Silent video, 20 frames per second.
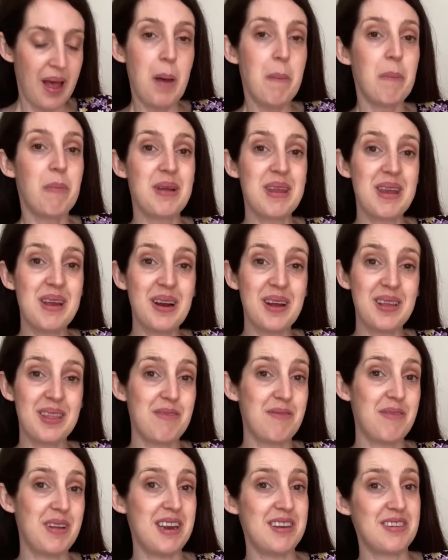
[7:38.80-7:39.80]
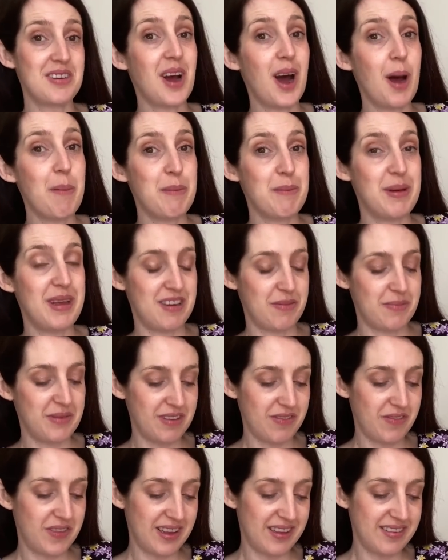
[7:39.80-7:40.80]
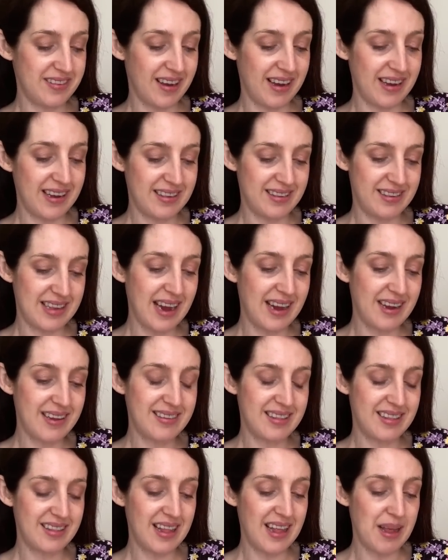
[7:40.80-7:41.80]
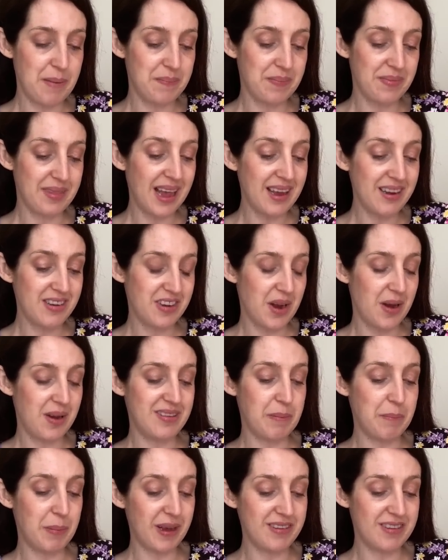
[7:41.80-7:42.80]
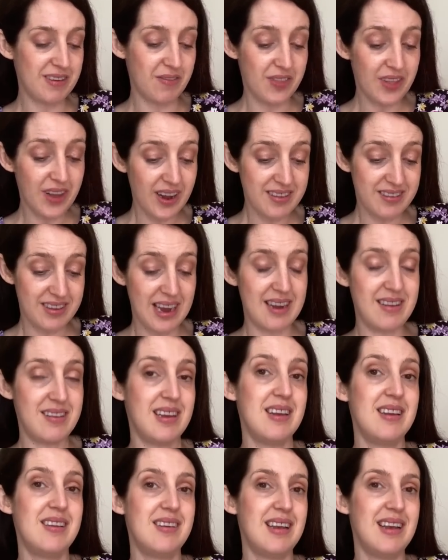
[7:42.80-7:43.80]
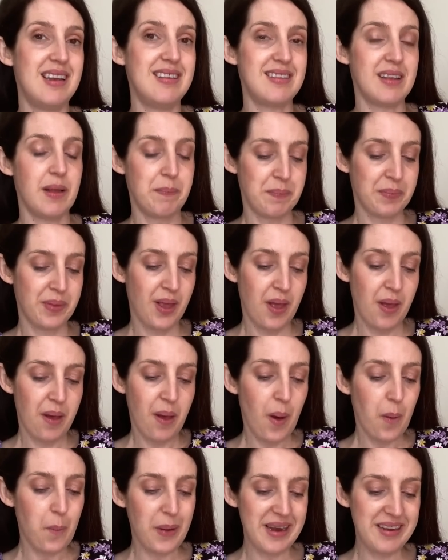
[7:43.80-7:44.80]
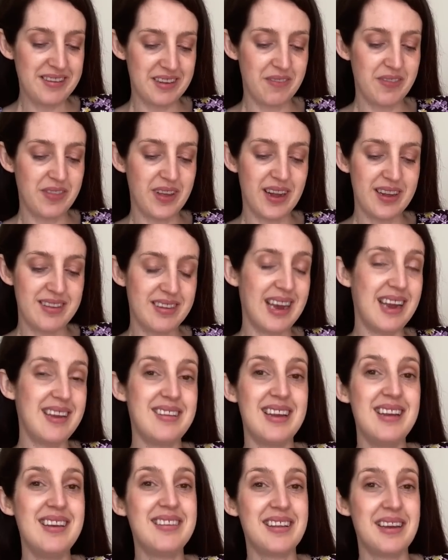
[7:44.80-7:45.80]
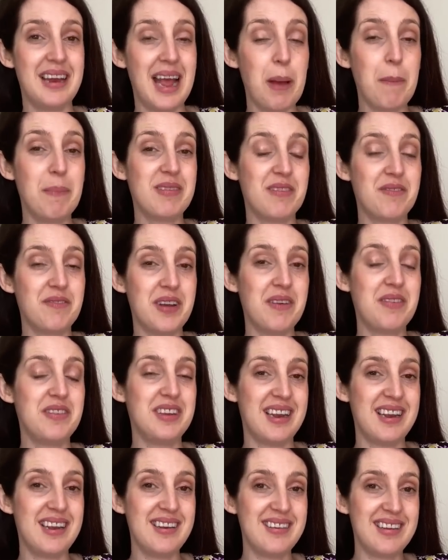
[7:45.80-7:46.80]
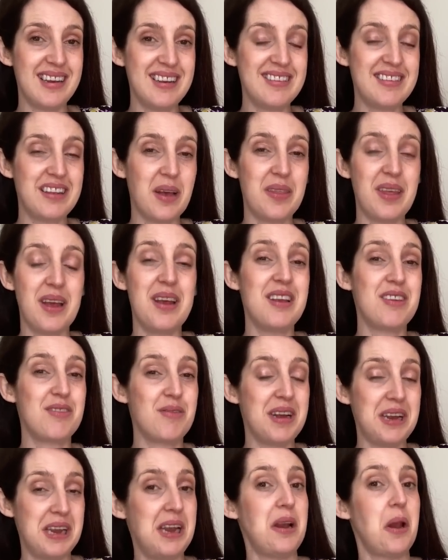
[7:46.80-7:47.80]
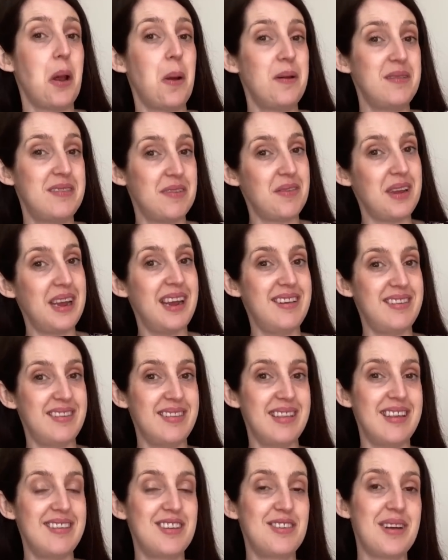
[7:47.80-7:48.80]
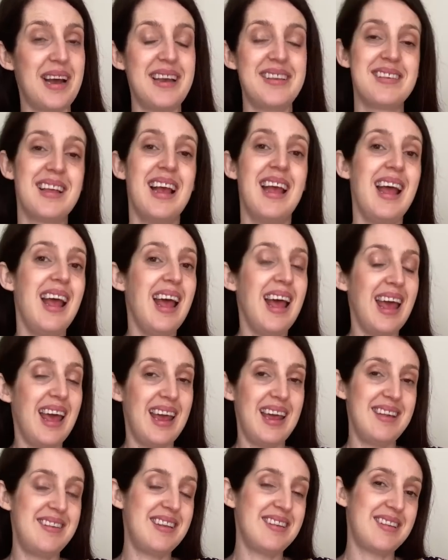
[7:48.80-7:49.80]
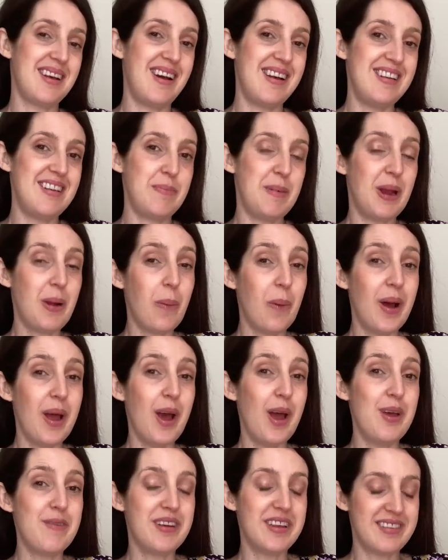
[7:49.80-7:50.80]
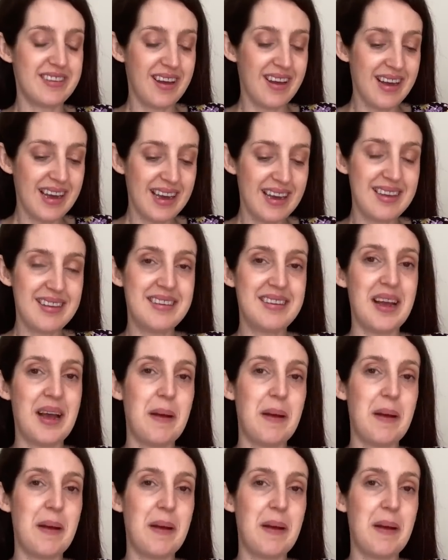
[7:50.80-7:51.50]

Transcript: But when you look at the finished garment measurements for the size 6, um, that shows a bust of 38 inches, a waist of 38 inches and hips of 50 inches. So there is really loads of ease in this dress. It is designed to be quite oversized.